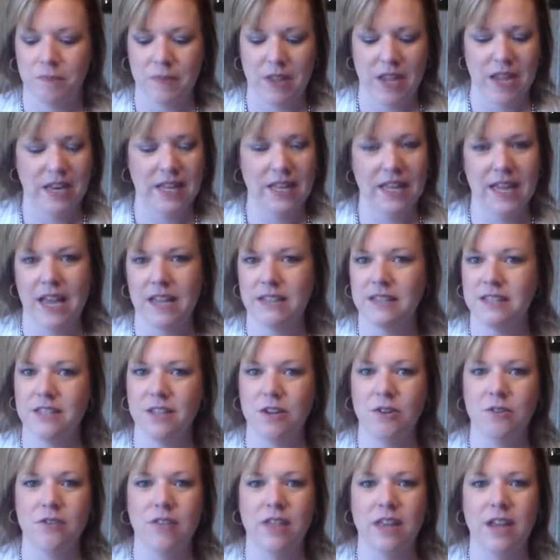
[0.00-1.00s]
Any guests
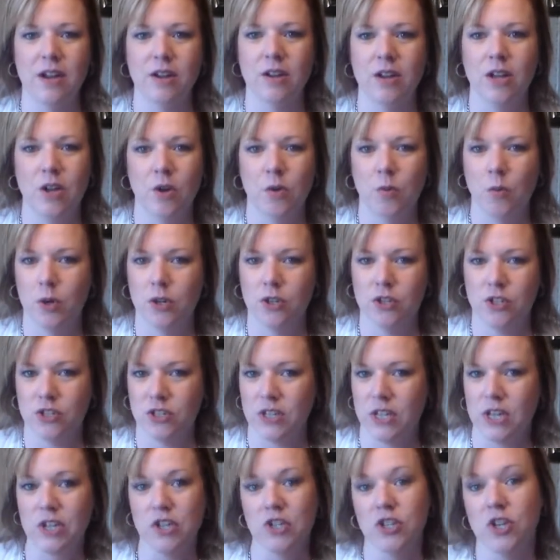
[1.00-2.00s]
that are there, we're
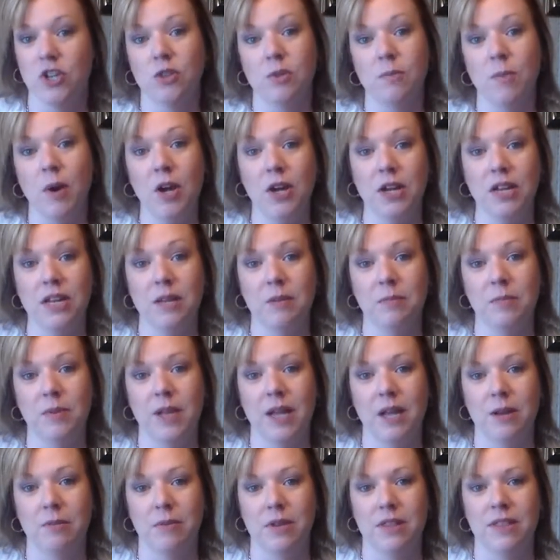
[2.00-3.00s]
just going to share the marketing
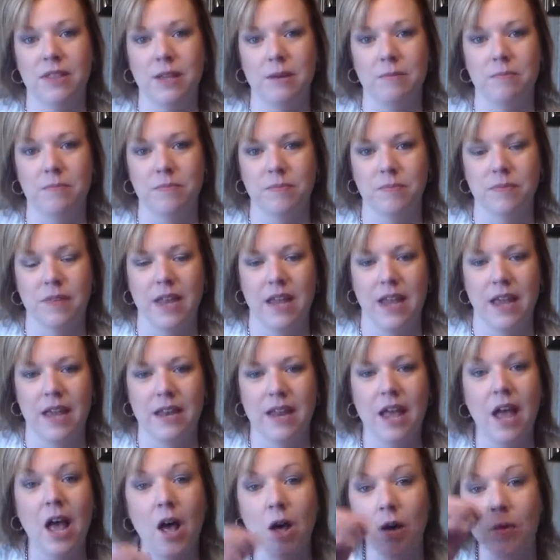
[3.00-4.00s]
plan with them
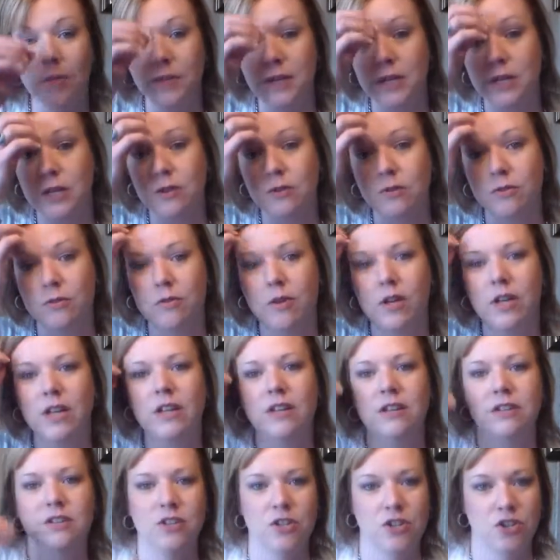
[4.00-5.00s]
and help you
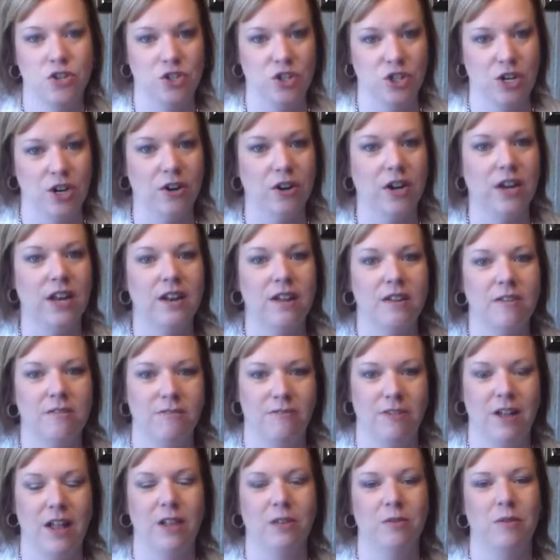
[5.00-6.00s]
to share it,
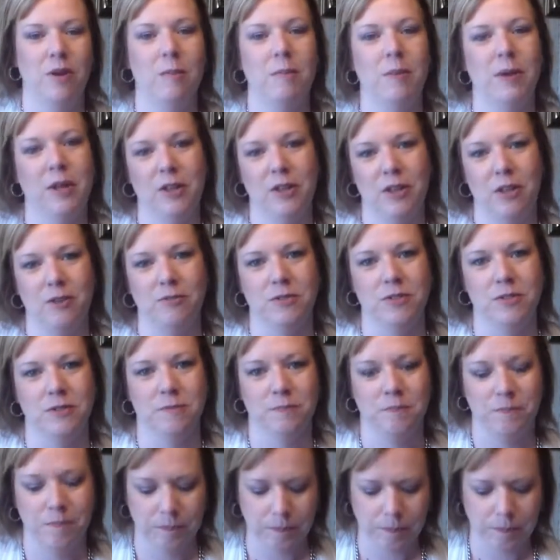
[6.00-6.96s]
follow up, and close.